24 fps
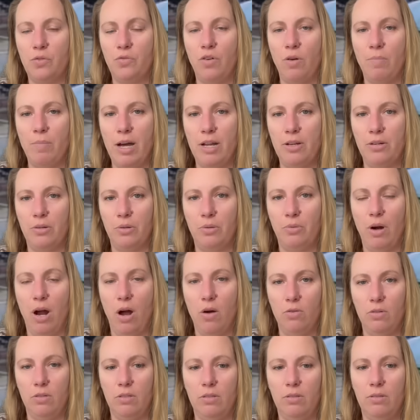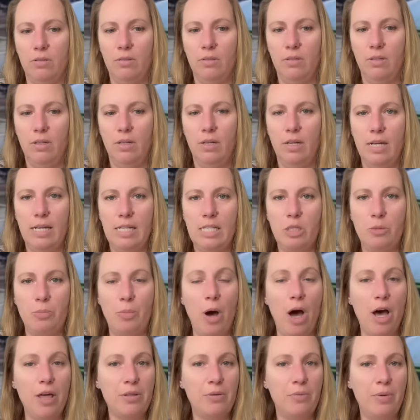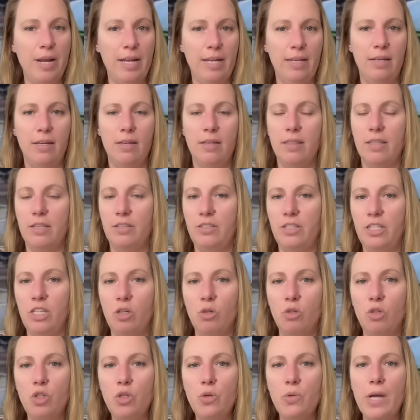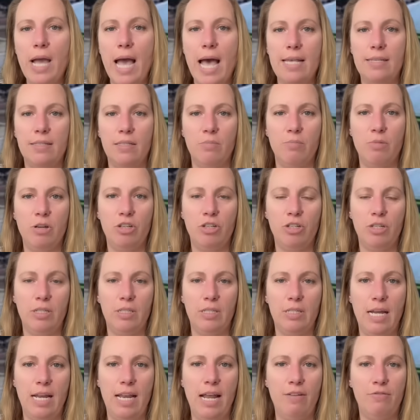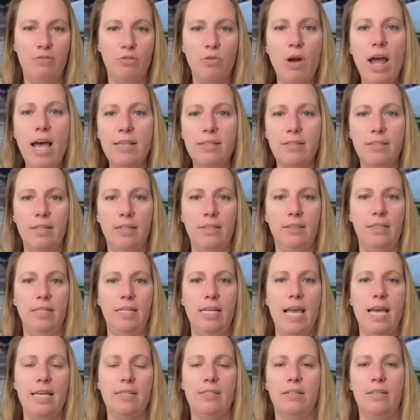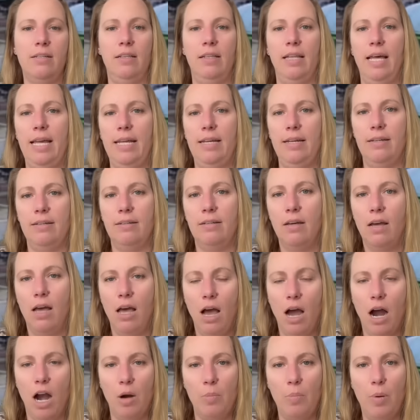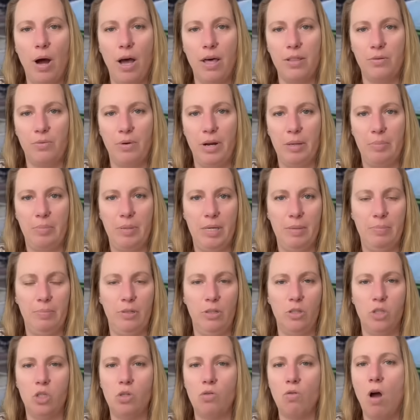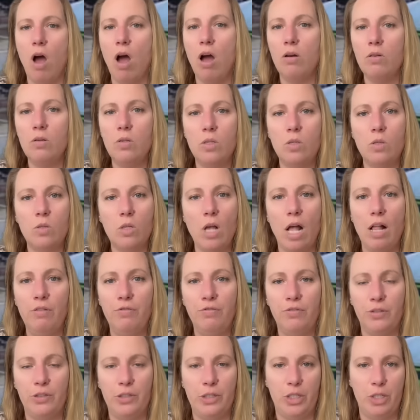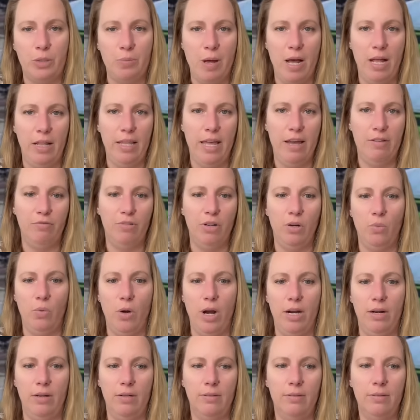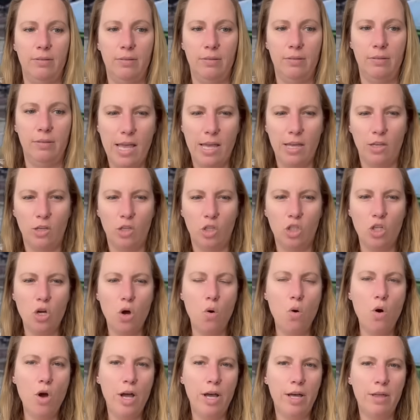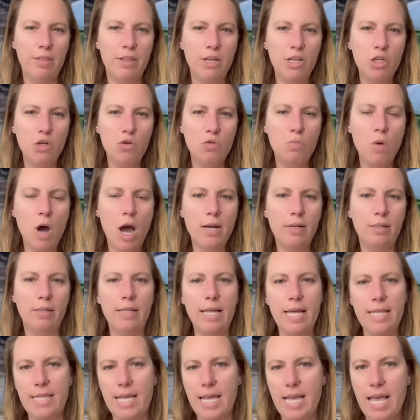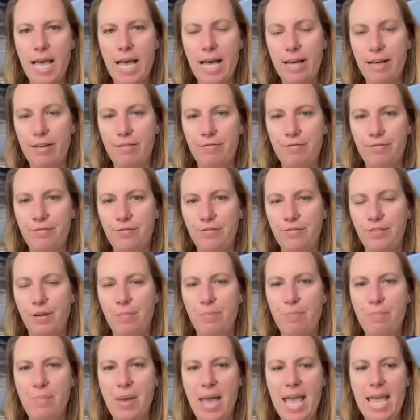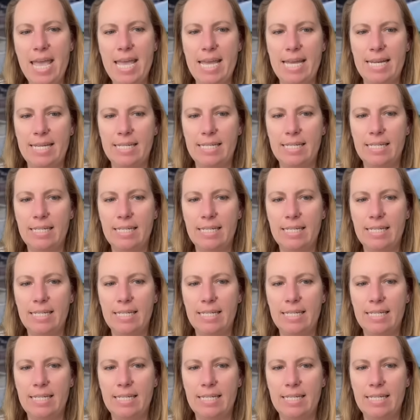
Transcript: from underground. It's bothering the CO2 gas emissions that have drastically escalated, are bothering people. Strong sulfur smell everywhere. So the new model that they have made